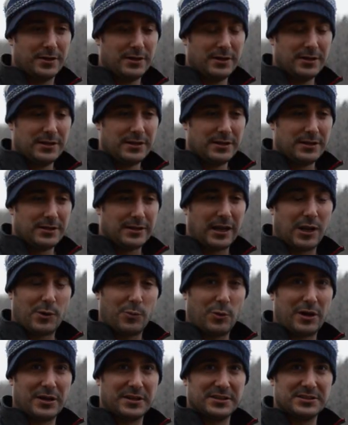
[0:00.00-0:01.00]
that I
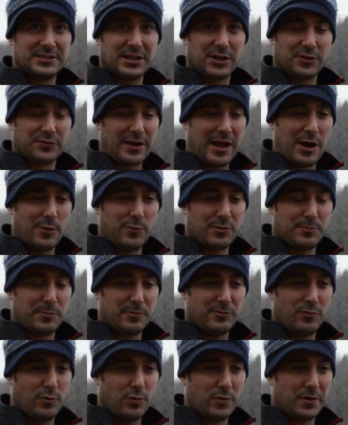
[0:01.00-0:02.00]
wanted to settle down with
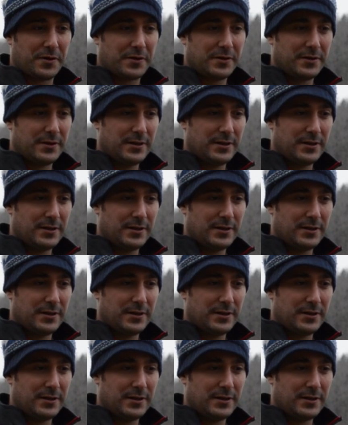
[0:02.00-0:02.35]
before.